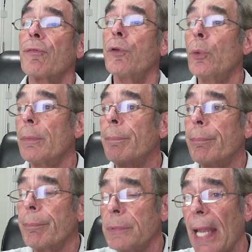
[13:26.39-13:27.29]
The fluid
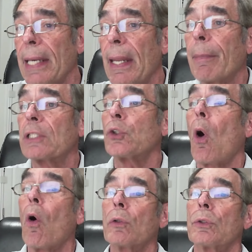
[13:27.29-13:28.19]
dynamics
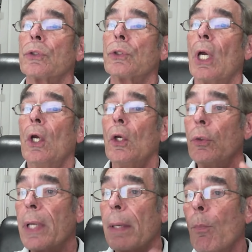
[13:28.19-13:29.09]
alters.
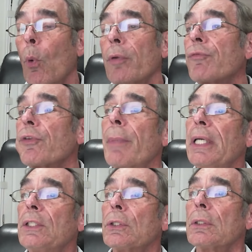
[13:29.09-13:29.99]
You get more
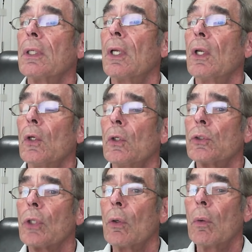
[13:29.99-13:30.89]
inflammation.
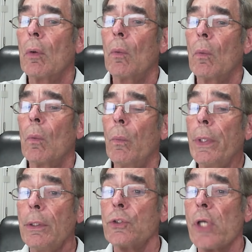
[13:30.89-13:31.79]
So
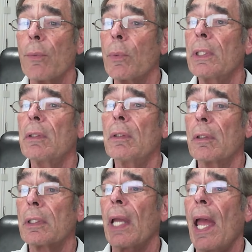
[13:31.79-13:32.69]
we generally
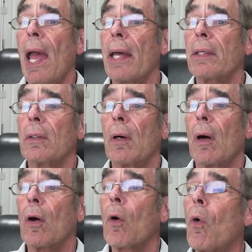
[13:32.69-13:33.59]
look at
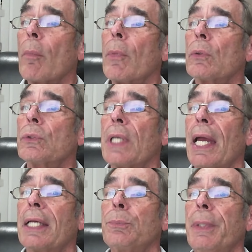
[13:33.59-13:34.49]
our hormones
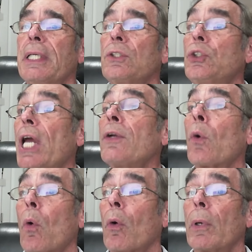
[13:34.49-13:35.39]
as being
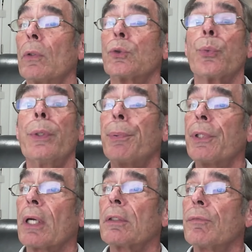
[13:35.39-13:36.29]
gender hormones,
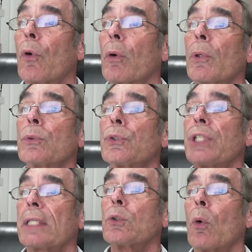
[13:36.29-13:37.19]
reproductive hormones,
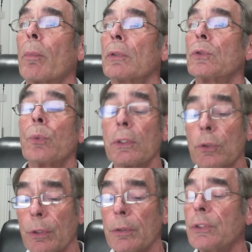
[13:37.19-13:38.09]
sex hormones. Well,
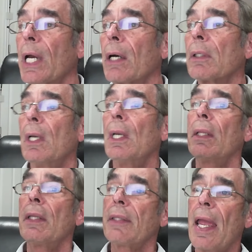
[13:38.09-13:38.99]
it turns out
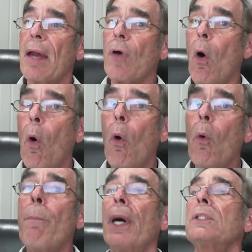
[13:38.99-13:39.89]
that they have a
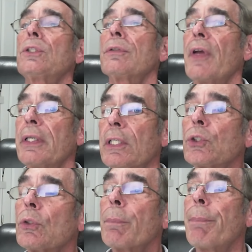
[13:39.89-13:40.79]
whole bunch of
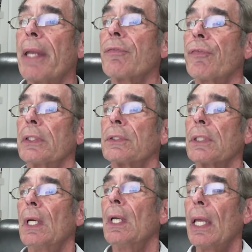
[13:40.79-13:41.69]
additional benefits.
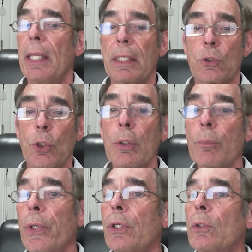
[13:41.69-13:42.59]
And that
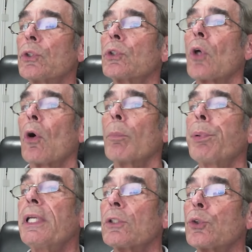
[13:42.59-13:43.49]
term we use is called
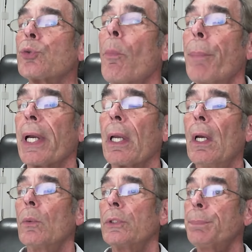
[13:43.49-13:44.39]
pleiotropic,
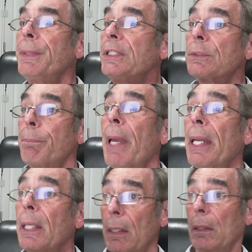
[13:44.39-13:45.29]
which means
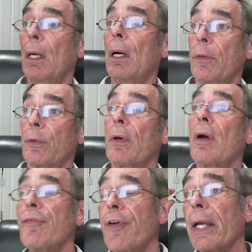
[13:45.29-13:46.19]
many other
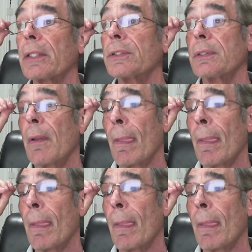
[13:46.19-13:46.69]
effects.